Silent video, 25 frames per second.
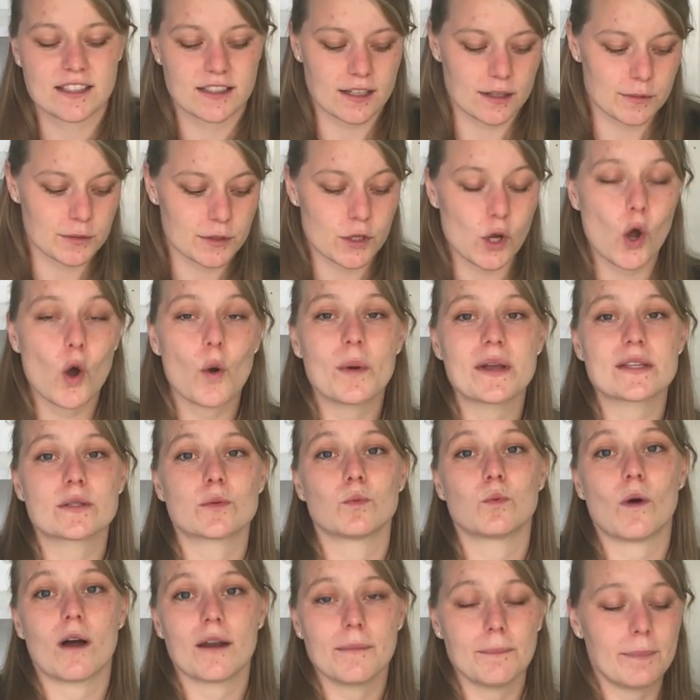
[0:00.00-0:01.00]
there's always
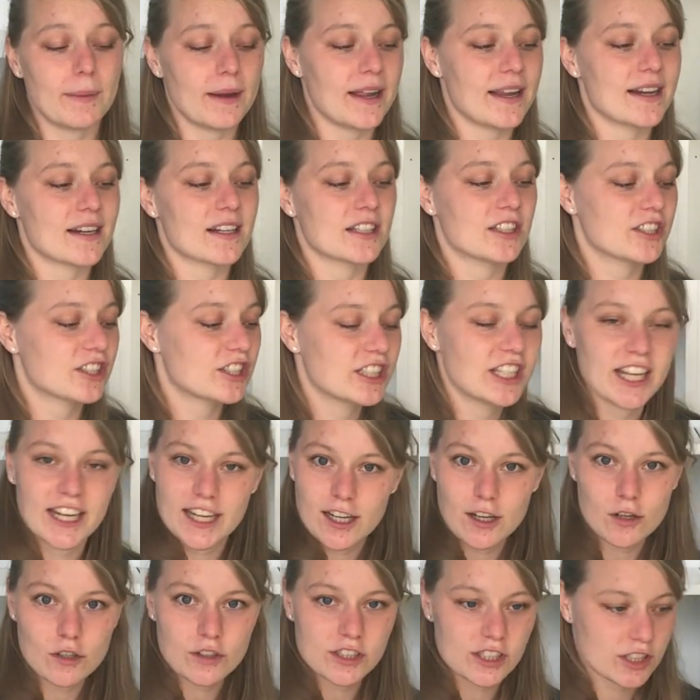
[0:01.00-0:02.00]
one player
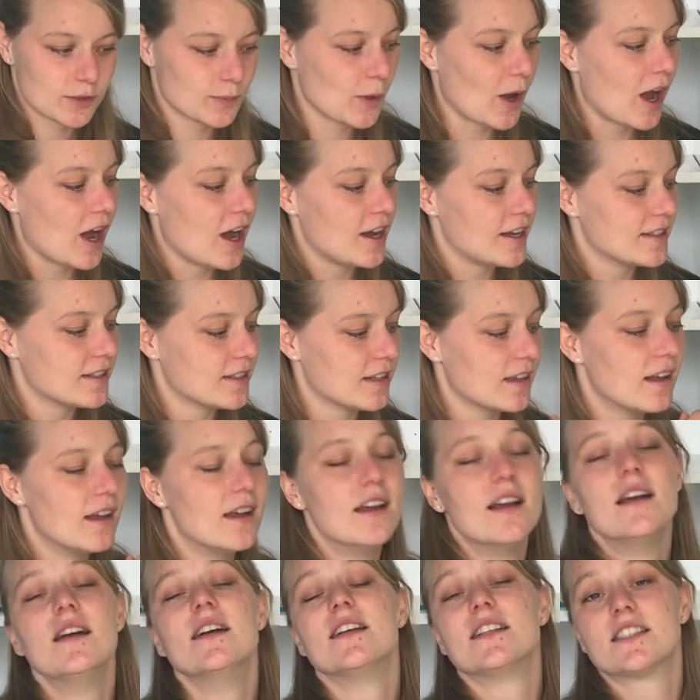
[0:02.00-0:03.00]
sitting on the side,
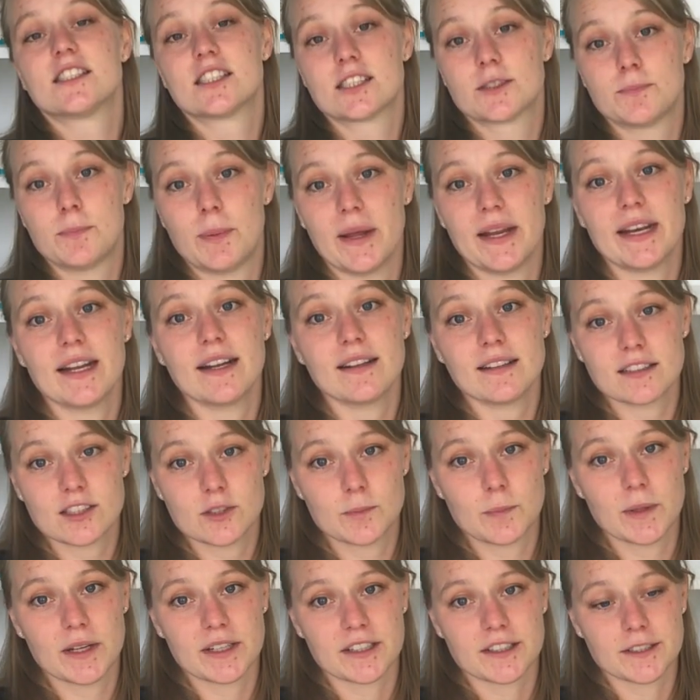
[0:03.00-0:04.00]
spinning the
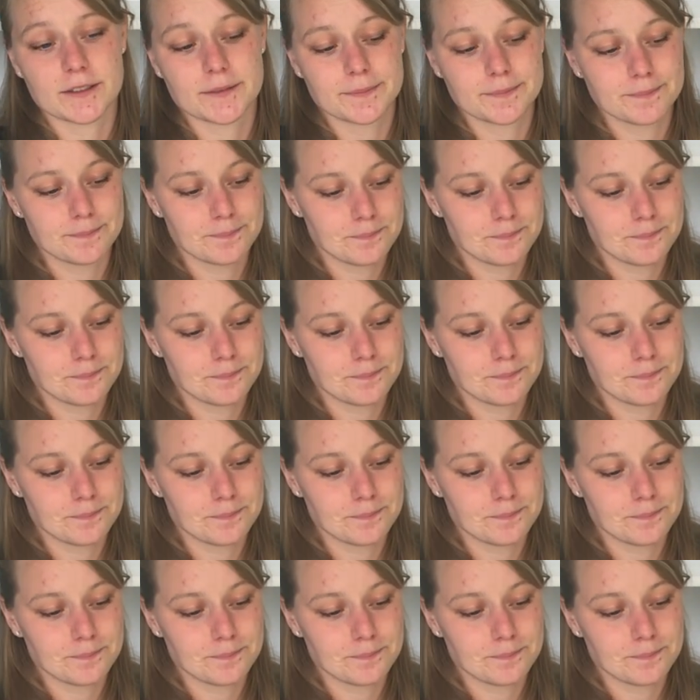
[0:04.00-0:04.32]
spinner.